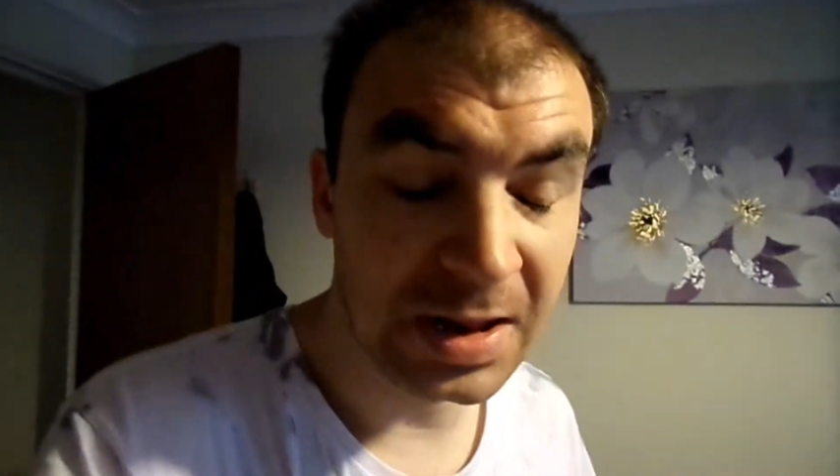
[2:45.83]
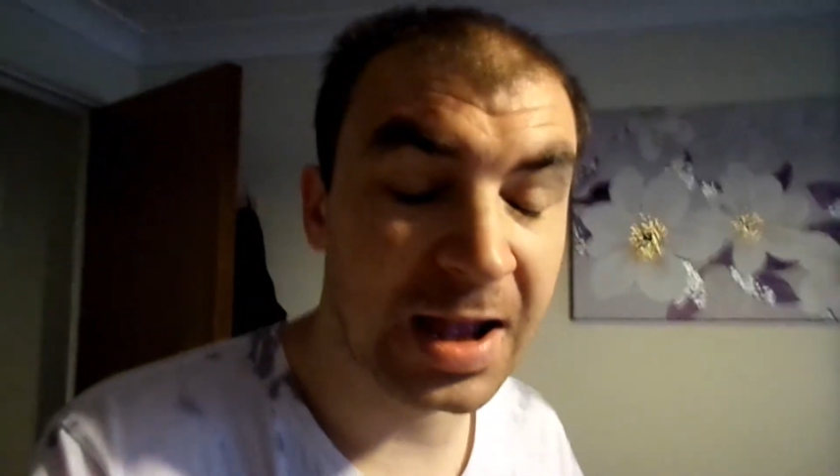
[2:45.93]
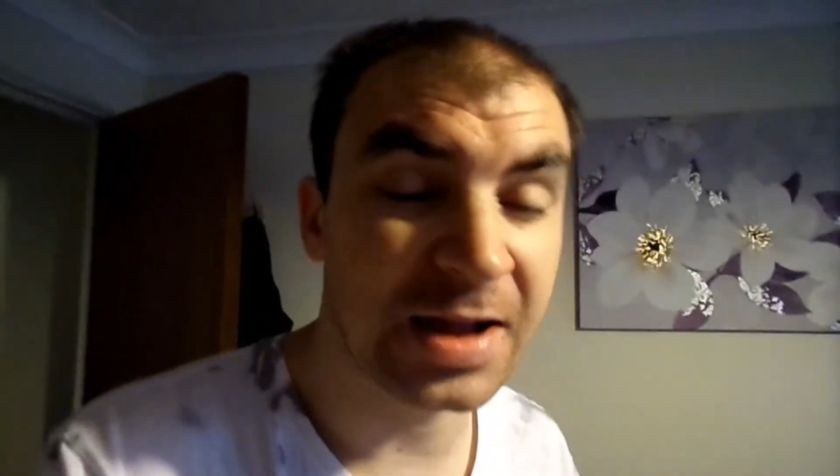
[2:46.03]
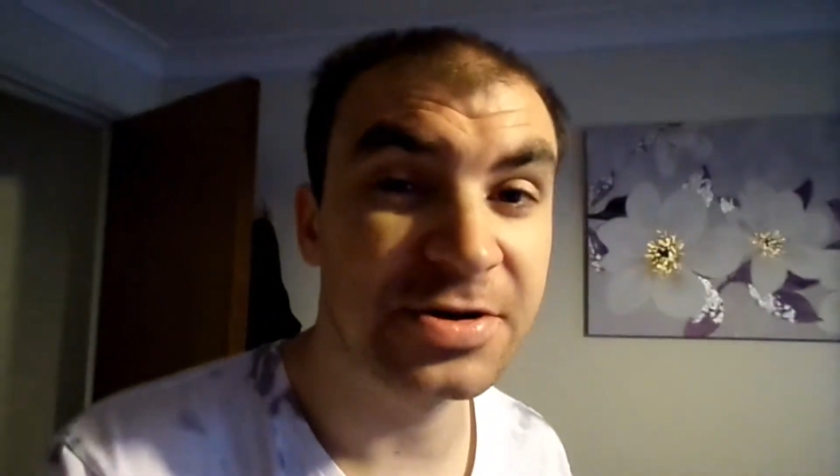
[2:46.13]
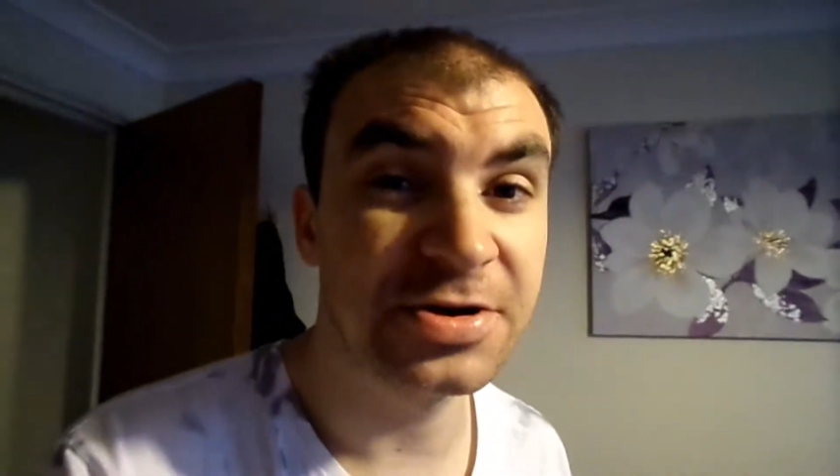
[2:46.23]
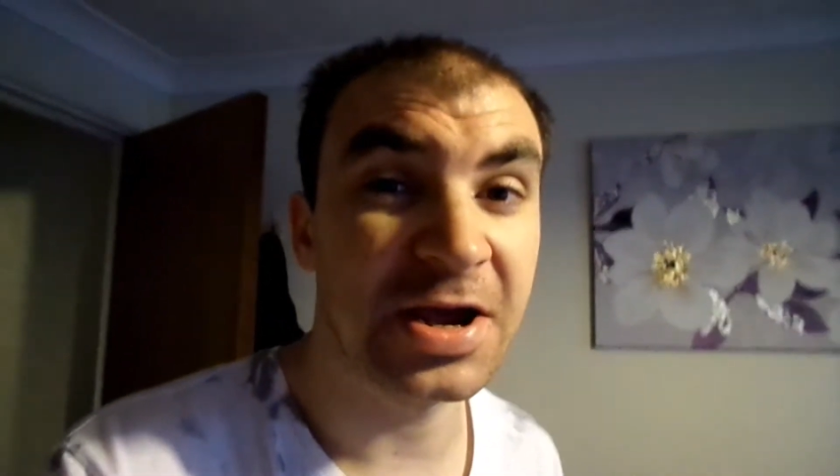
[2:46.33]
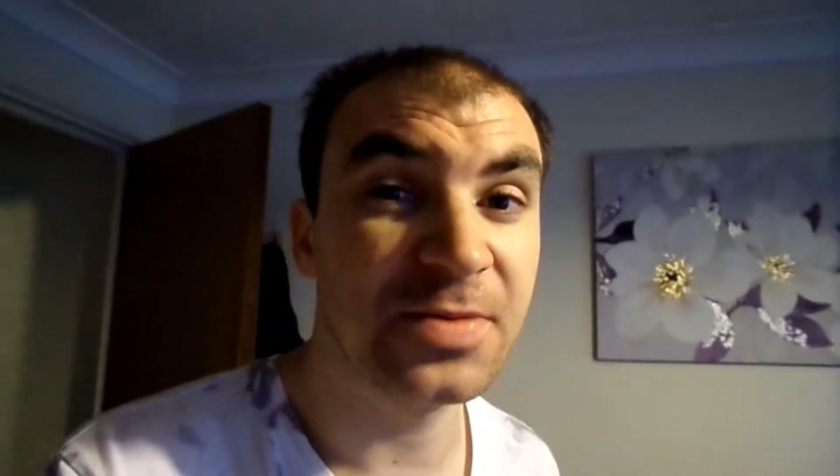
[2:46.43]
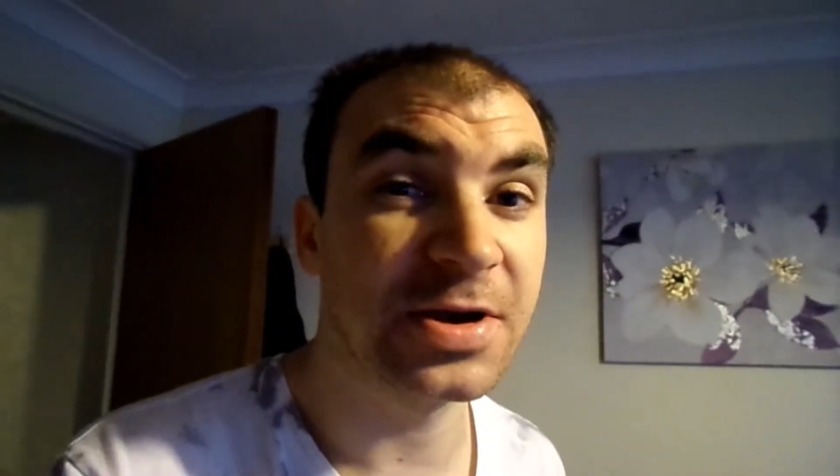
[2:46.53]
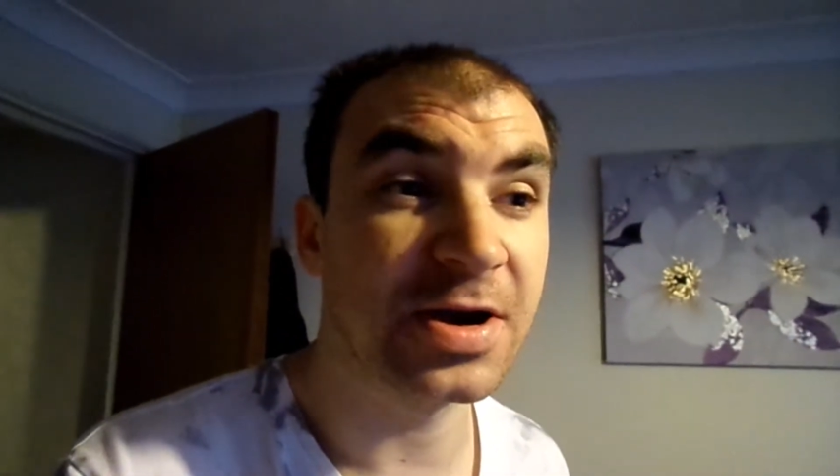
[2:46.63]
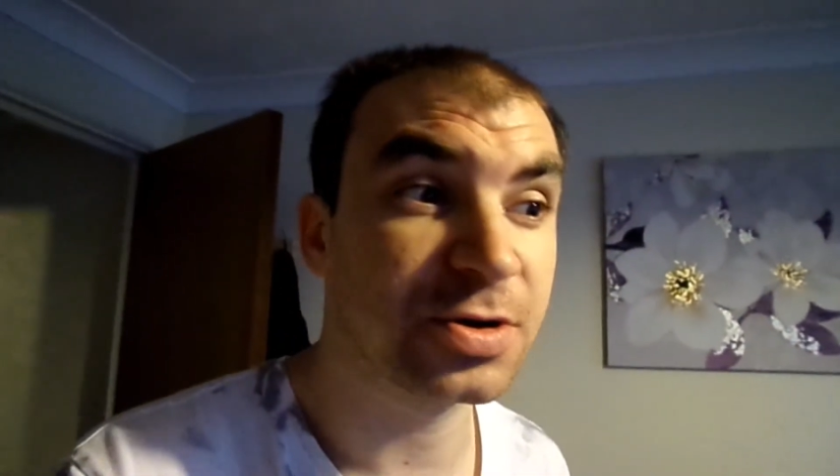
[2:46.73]
and today
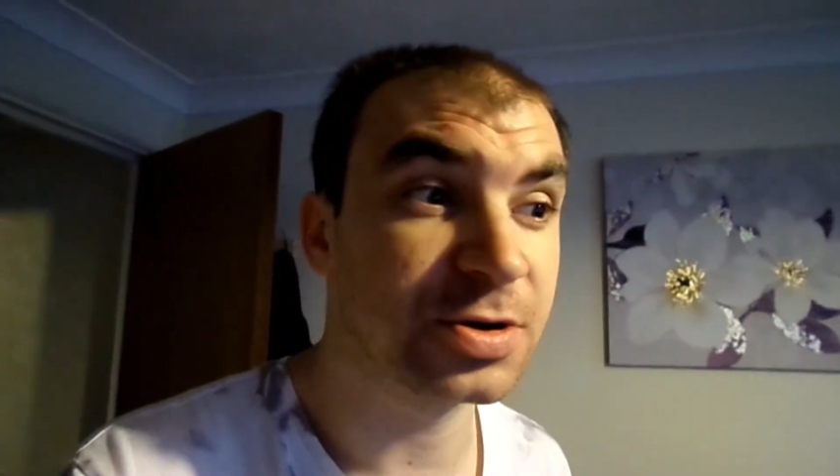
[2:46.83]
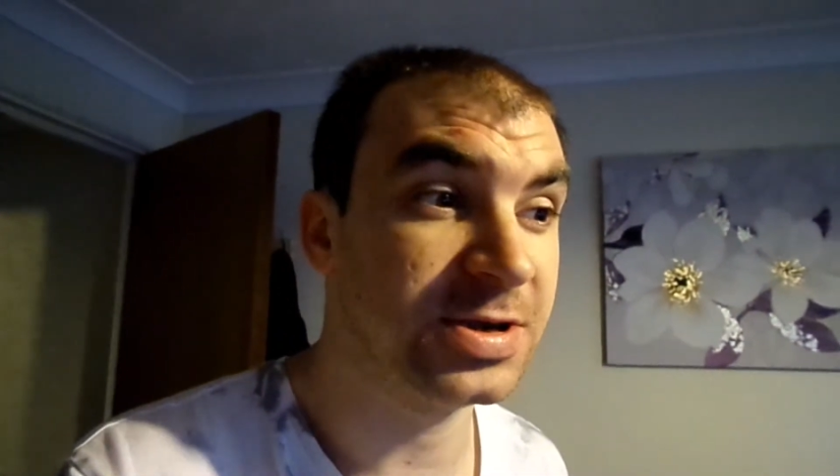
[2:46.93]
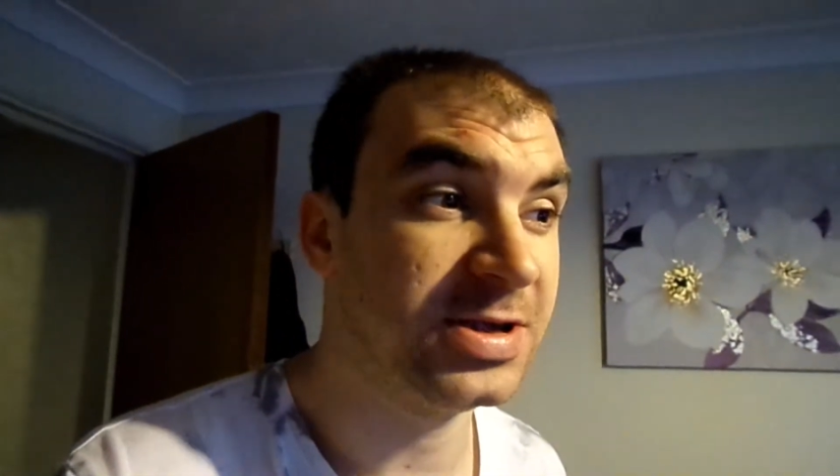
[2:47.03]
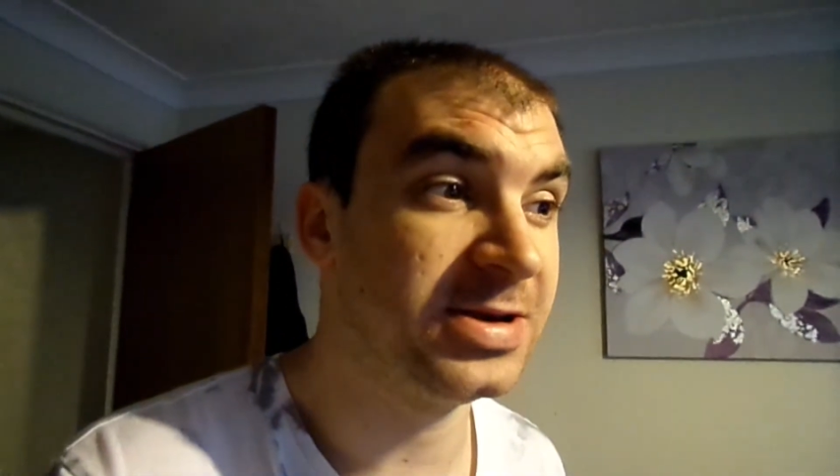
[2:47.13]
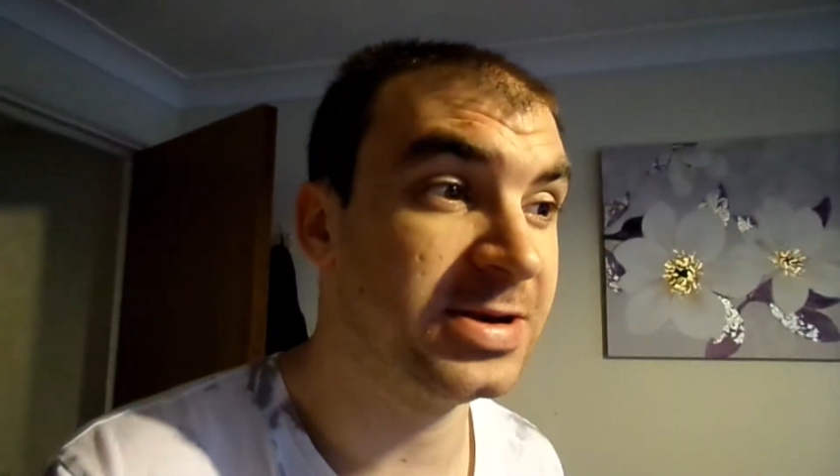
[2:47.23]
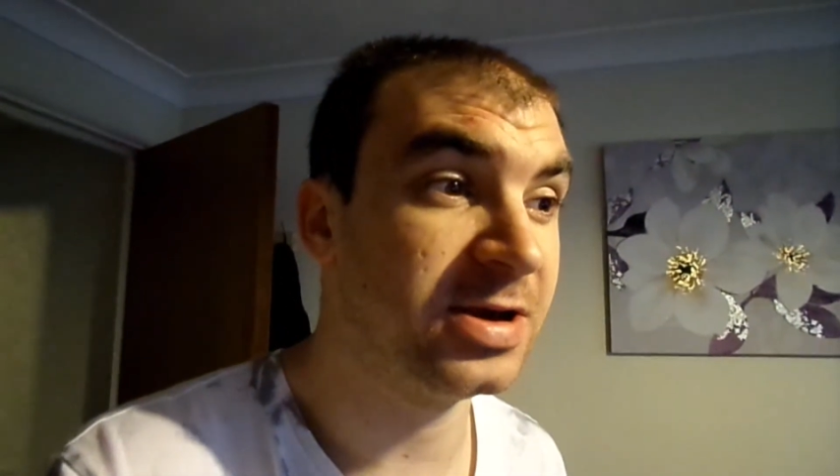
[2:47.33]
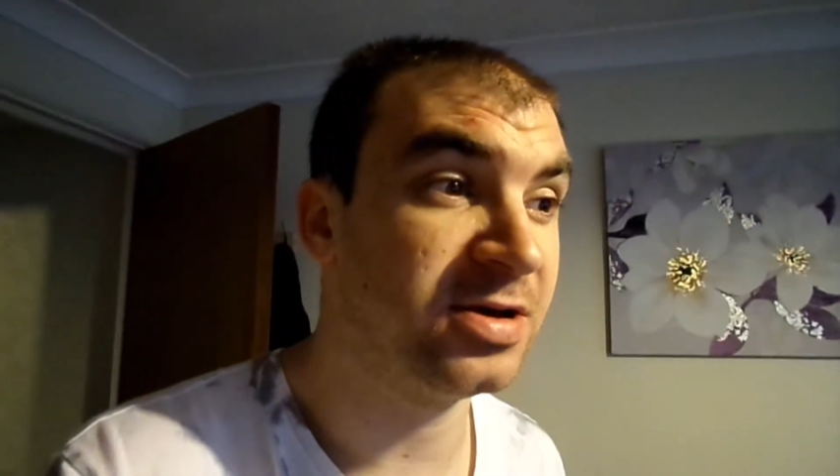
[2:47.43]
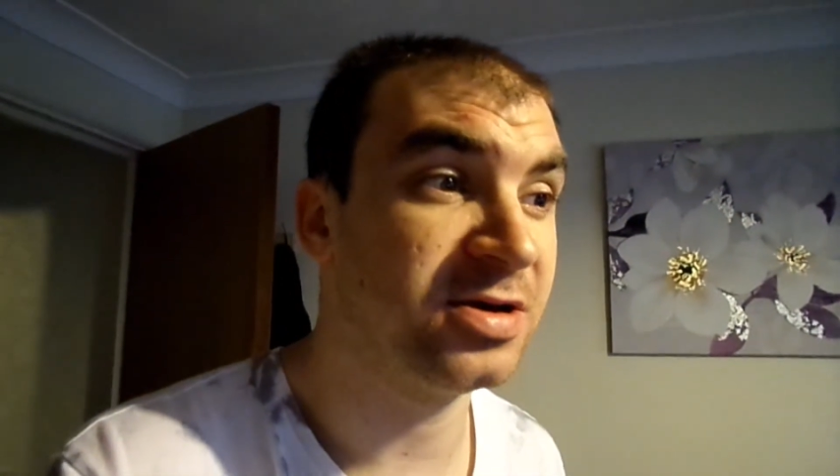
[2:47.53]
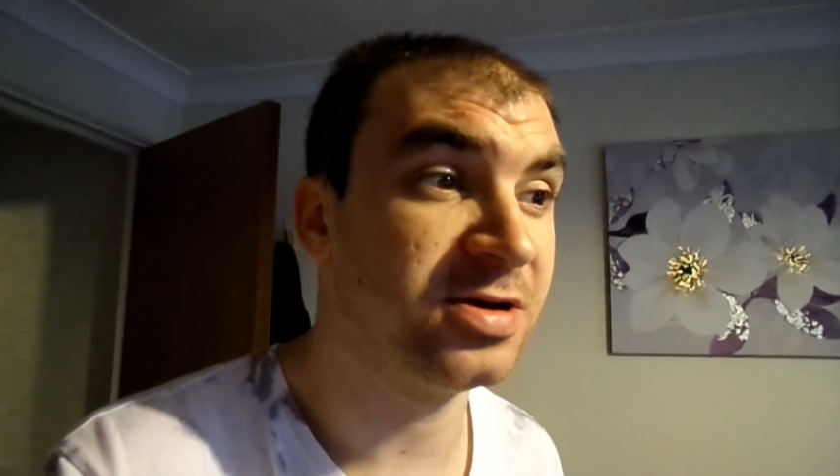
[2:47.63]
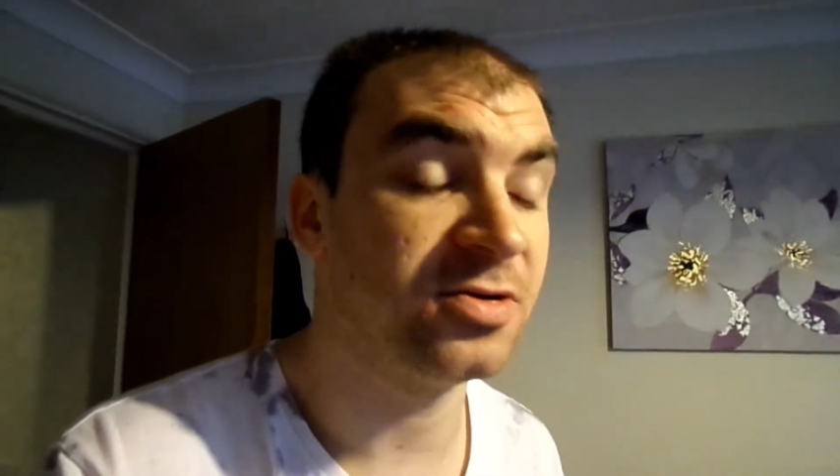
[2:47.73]
we are cooking
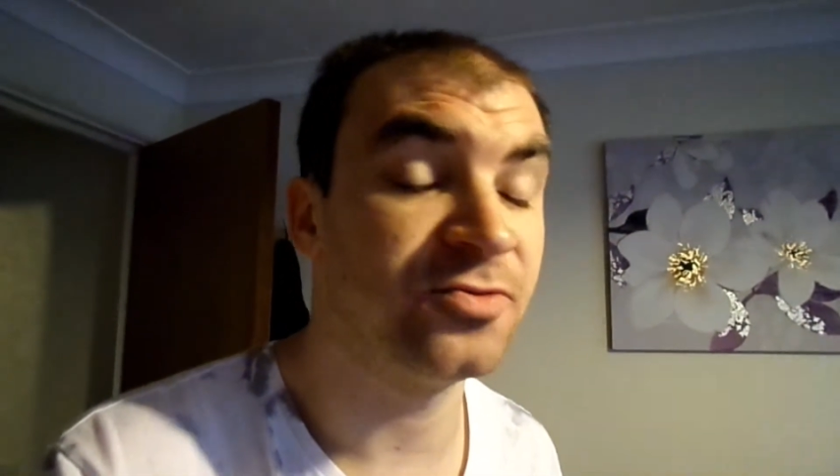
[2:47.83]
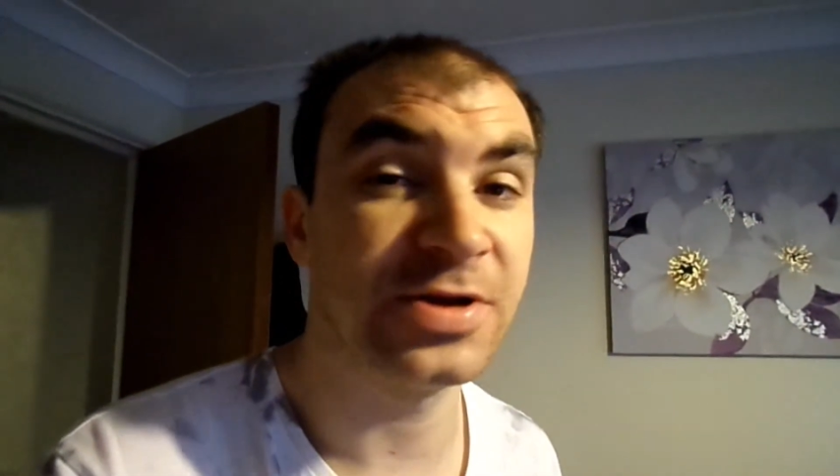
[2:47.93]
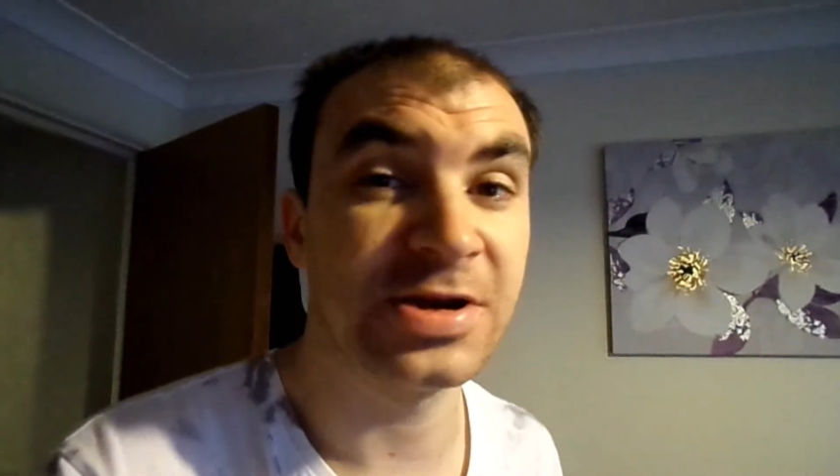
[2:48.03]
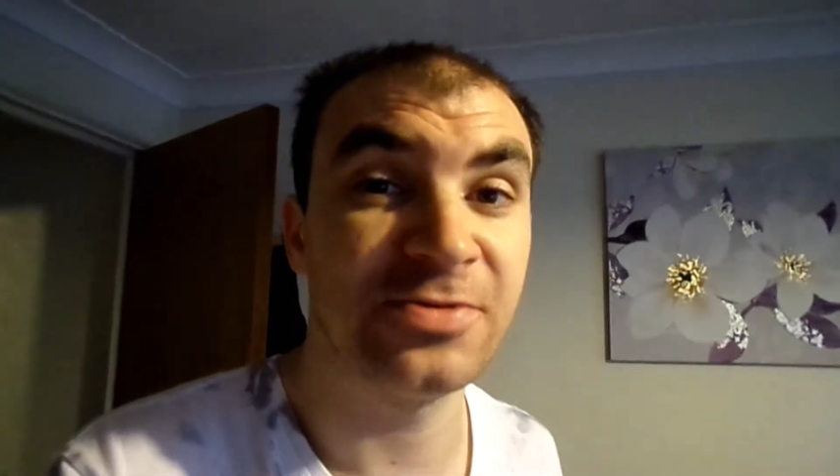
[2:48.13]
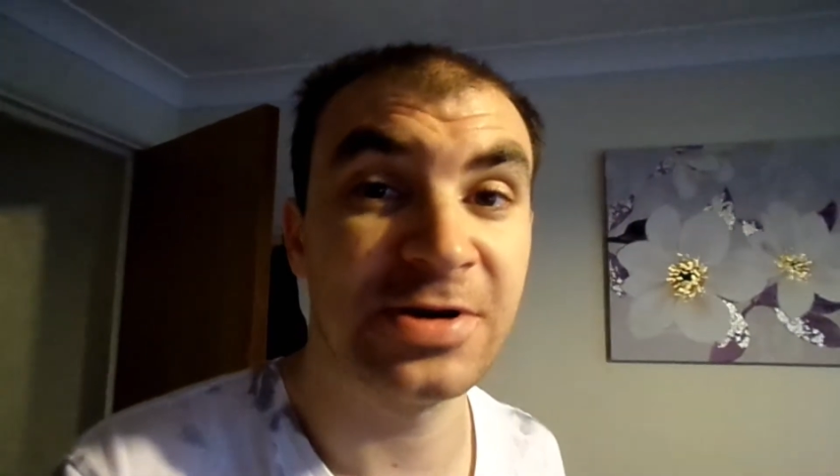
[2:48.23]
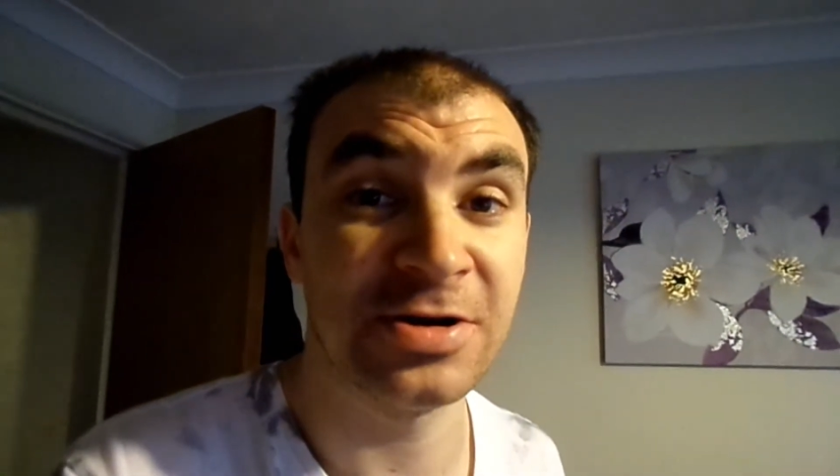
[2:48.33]
a really